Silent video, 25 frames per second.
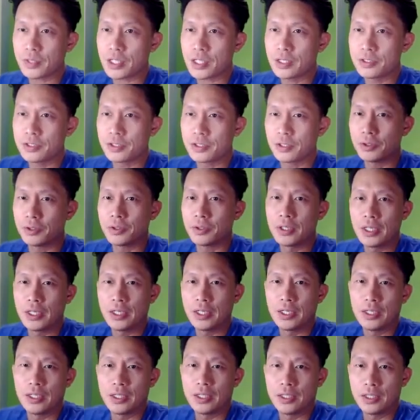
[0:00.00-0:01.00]
So
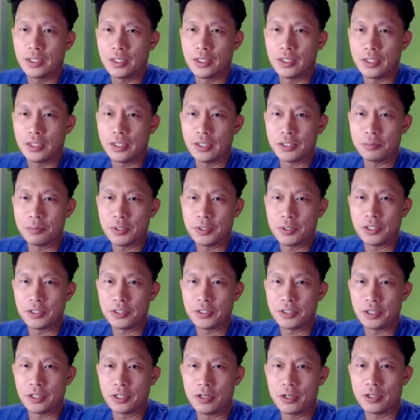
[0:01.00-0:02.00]
speed things
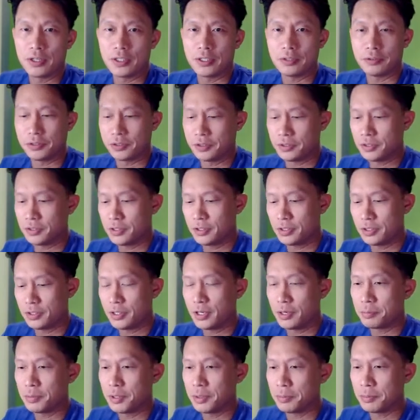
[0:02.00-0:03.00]
along, I'll just
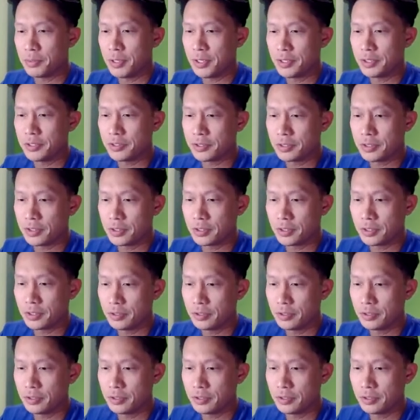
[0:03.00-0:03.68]
copy and paste